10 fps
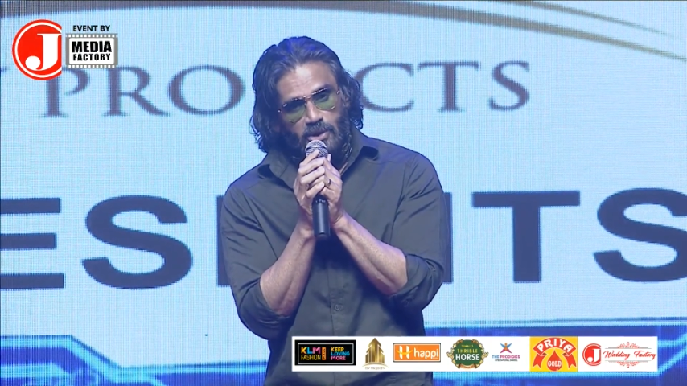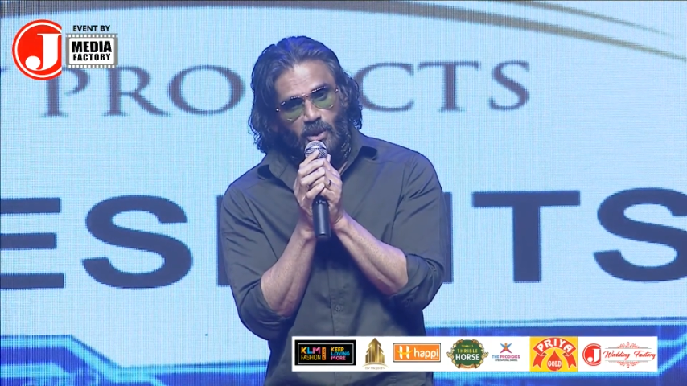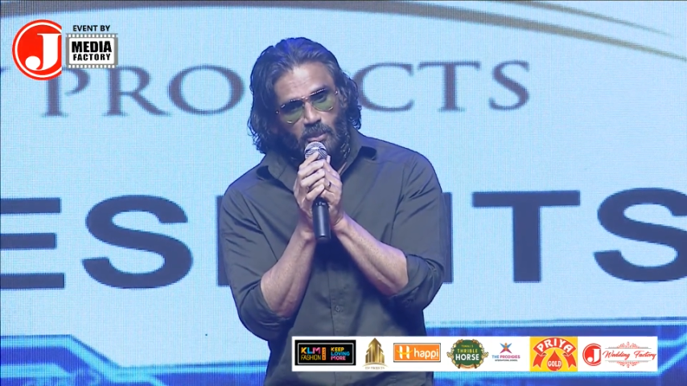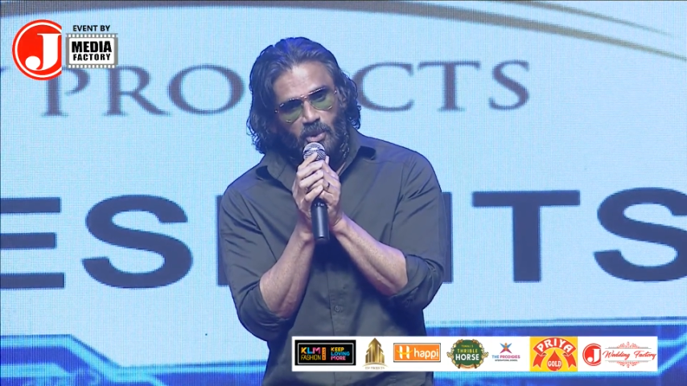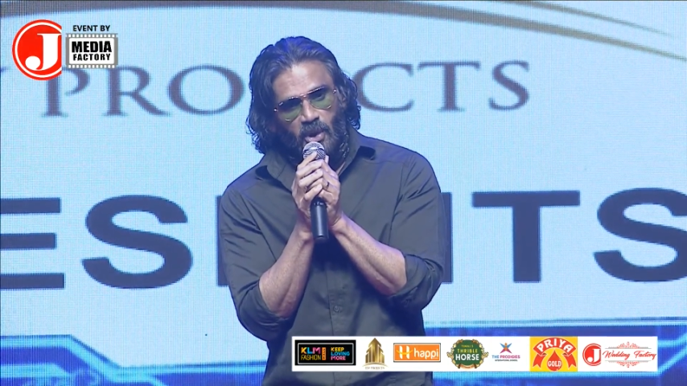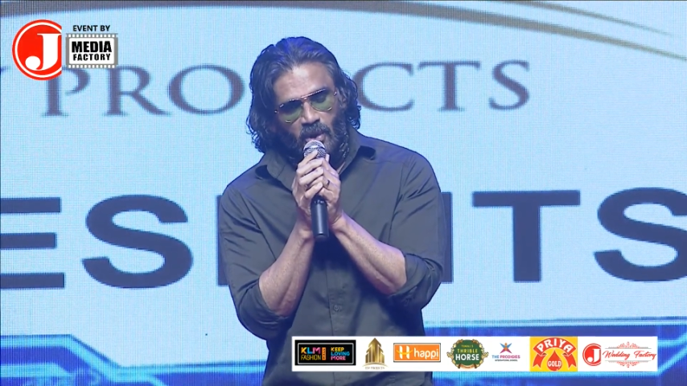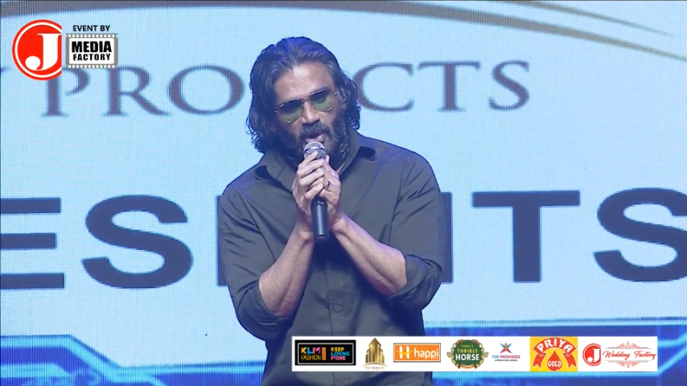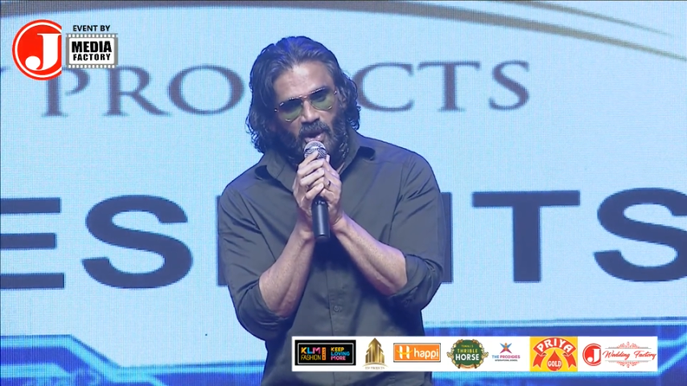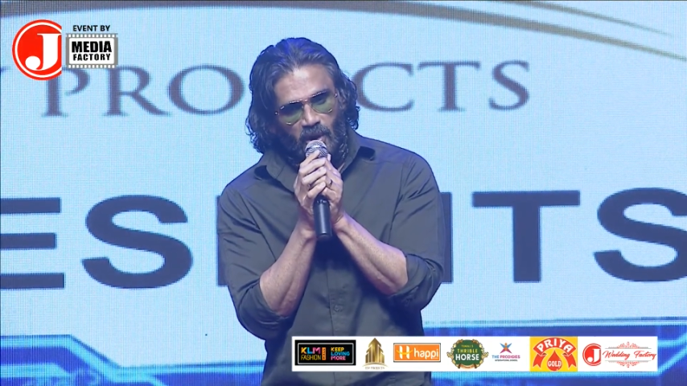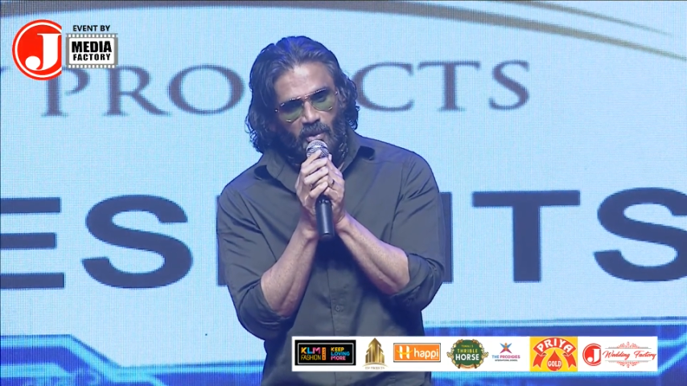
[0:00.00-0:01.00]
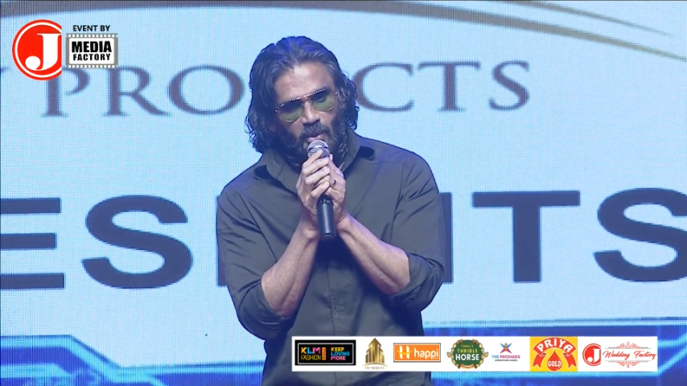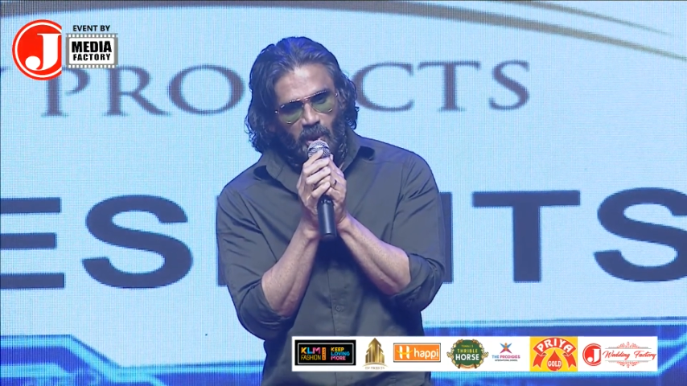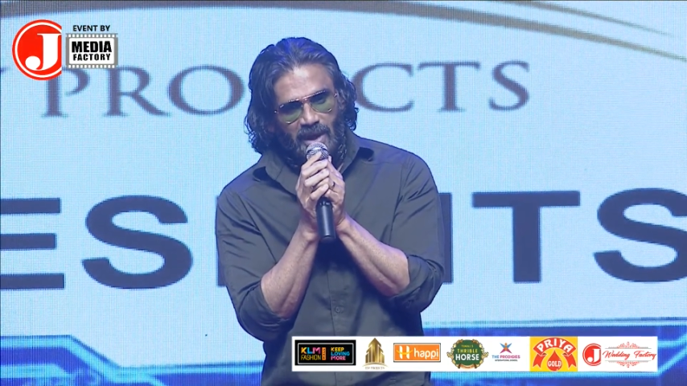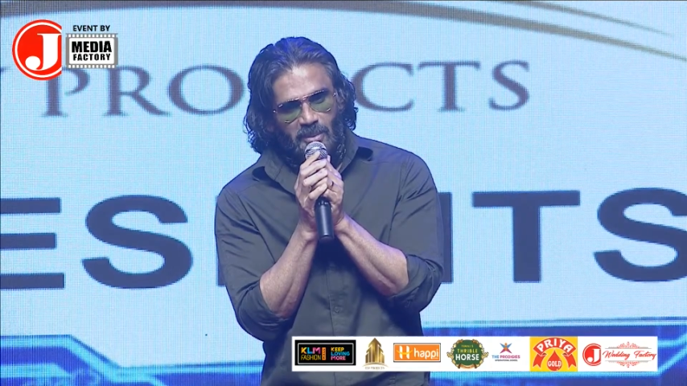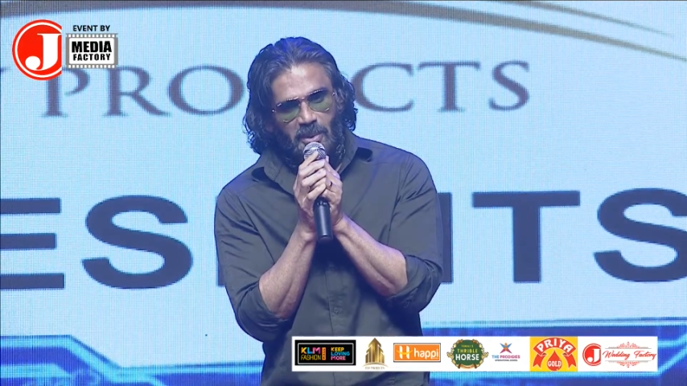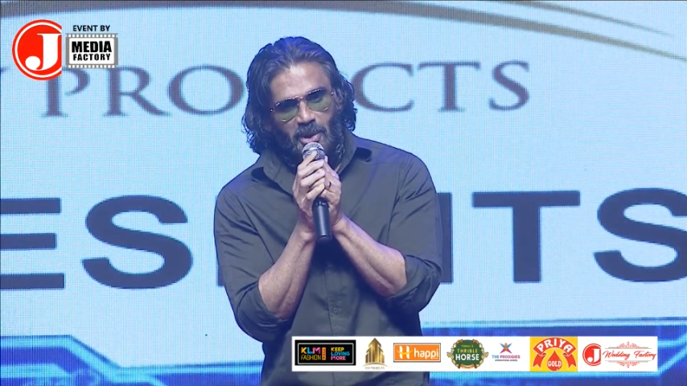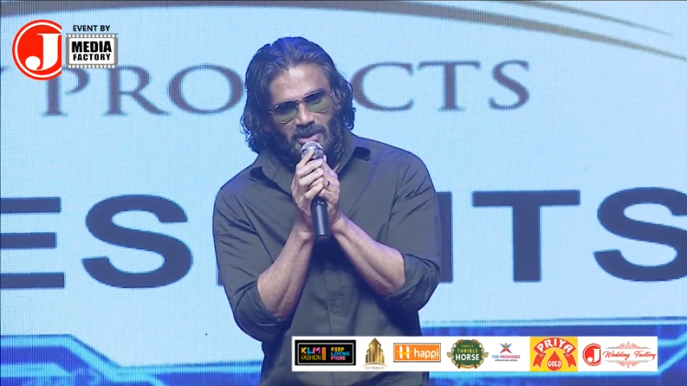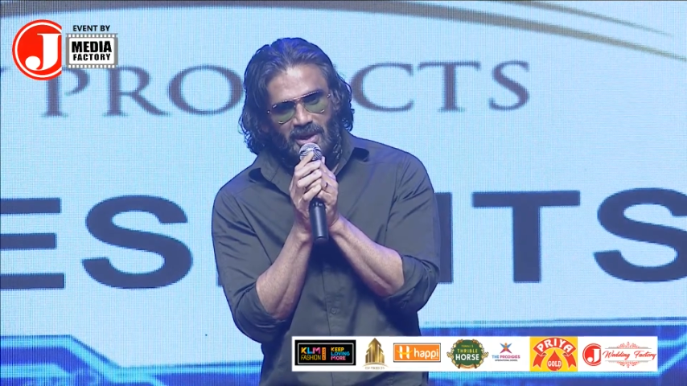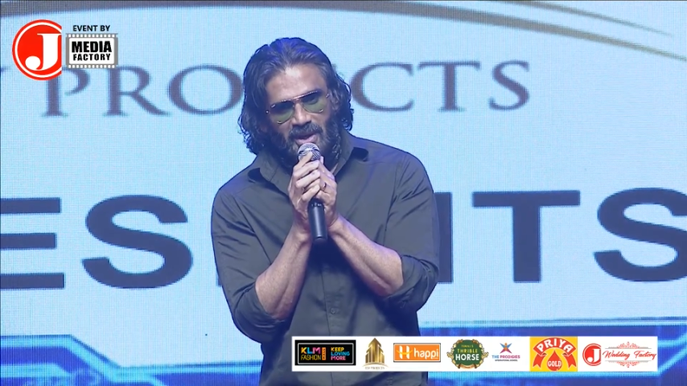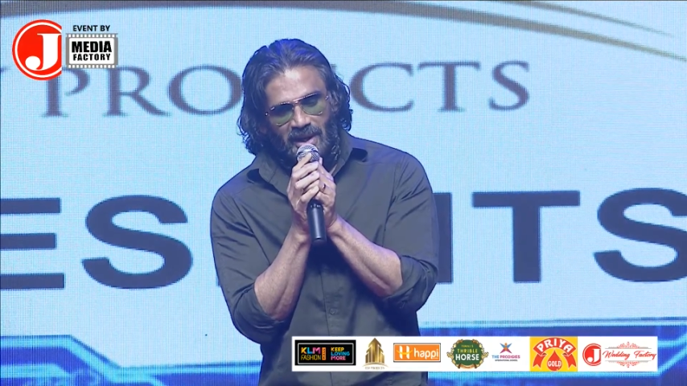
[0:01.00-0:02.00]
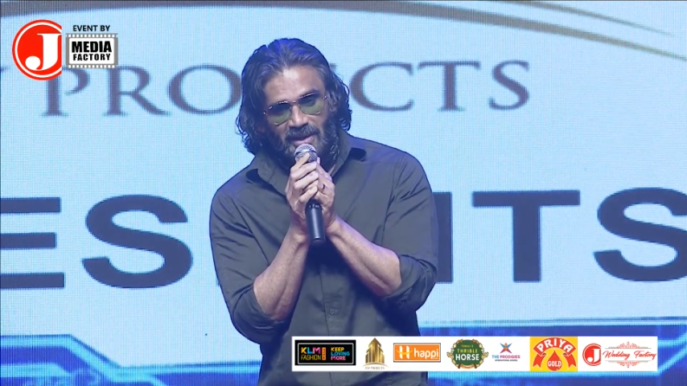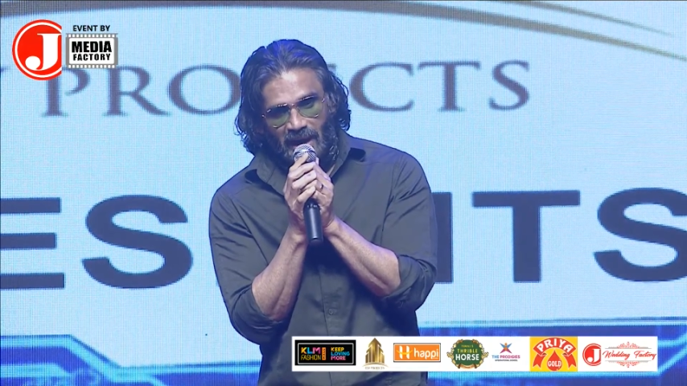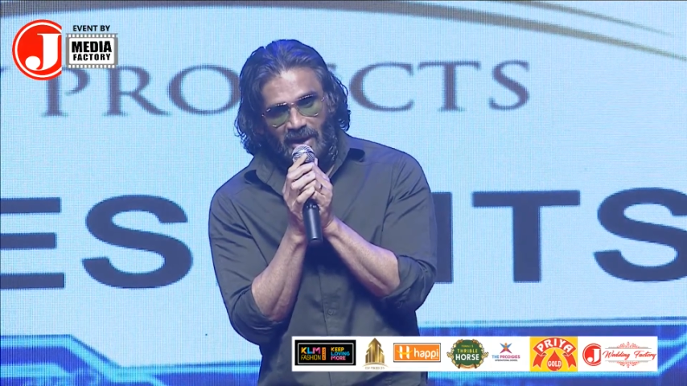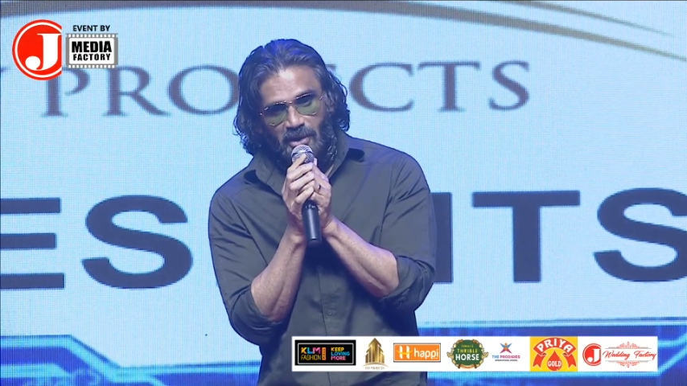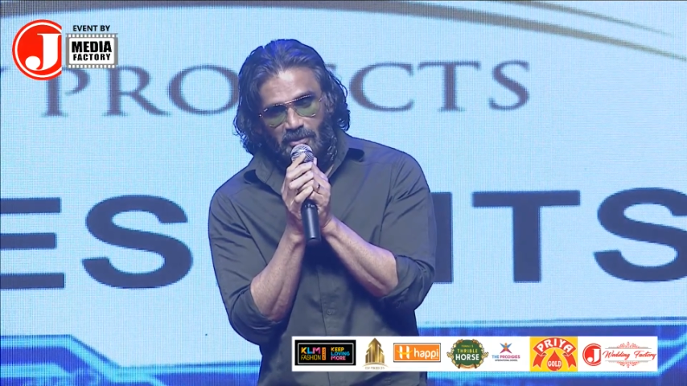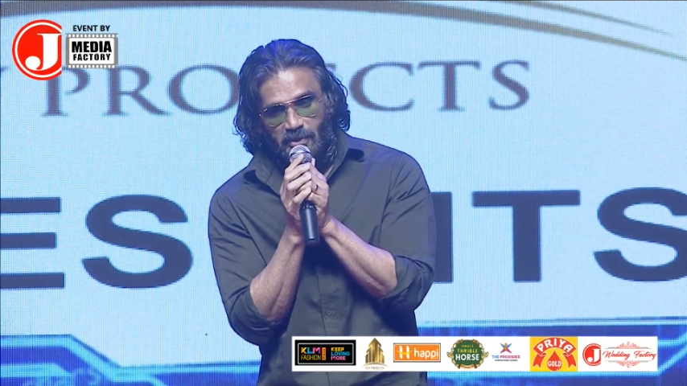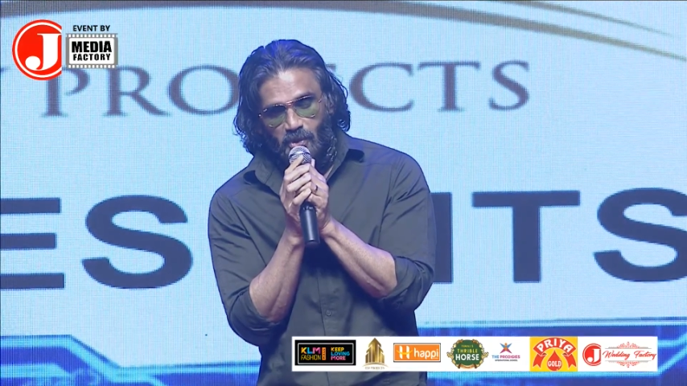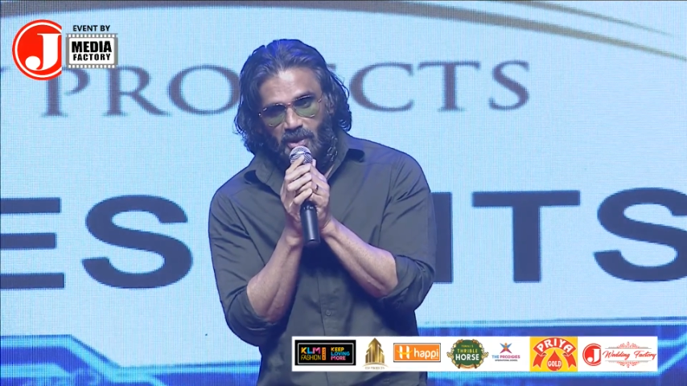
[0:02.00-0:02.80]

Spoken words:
put on a lot of weight because the kind of food.